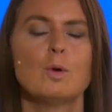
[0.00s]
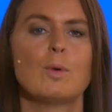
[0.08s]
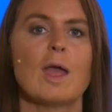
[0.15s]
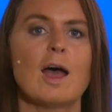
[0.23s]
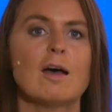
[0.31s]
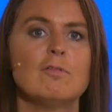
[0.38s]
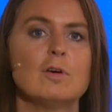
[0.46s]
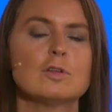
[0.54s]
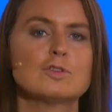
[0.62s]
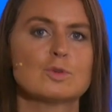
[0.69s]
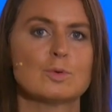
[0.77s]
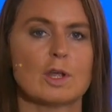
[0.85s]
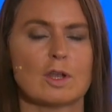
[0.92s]
We have
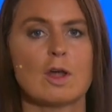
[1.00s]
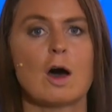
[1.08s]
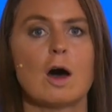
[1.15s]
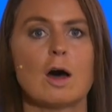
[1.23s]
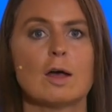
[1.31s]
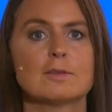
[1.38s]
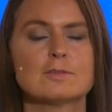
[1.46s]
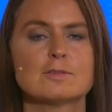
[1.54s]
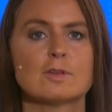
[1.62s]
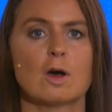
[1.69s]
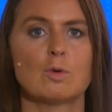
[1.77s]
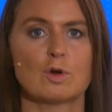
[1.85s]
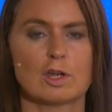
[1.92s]
also
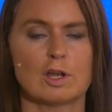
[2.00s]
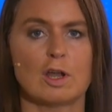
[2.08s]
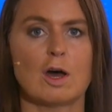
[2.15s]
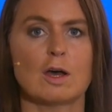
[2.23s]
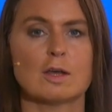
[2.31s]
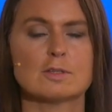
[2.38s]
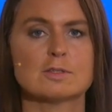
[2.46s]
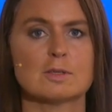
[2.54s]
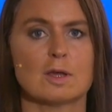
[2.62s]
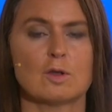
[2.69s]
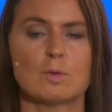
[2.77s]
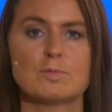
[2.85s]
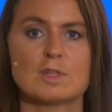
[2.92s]
enhanced our class
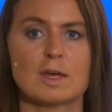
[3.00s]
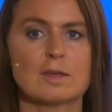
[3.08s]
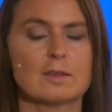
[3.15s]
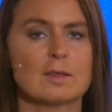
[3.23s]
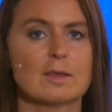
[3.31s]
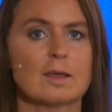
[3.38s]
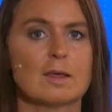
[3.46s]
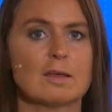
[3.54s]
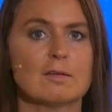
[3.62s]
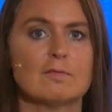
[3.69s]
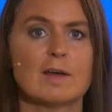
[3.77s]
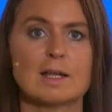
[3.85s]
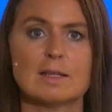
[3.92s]
and object
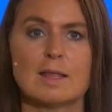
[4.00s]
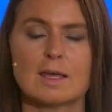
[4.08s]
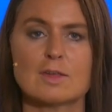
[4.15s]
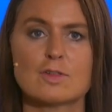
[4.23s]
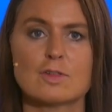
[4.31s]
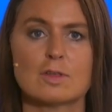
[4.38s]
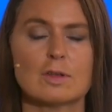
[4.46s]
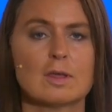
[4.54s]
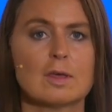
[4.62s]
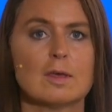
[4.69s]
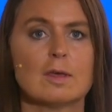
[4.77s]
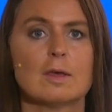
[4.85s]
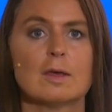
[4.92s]
validation,
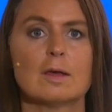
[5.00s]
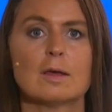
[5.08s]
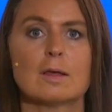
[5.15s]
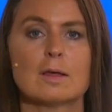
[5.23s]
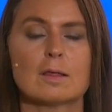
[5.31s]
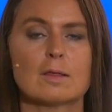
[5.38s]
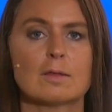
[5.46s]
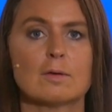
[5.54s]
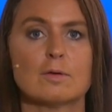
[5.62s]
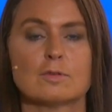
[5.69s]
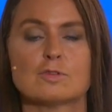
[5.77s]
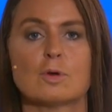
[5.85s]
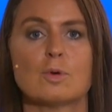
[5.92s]

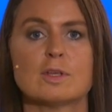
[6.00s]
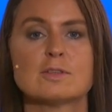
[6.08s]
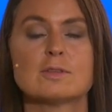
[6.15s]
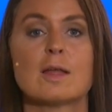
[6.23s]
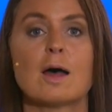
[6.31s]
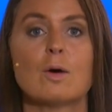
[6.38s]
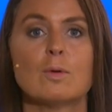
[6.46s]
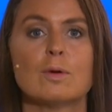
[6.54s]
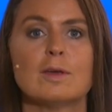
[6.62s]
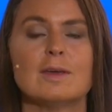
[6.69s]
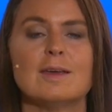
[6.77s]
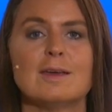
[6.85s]
so it's now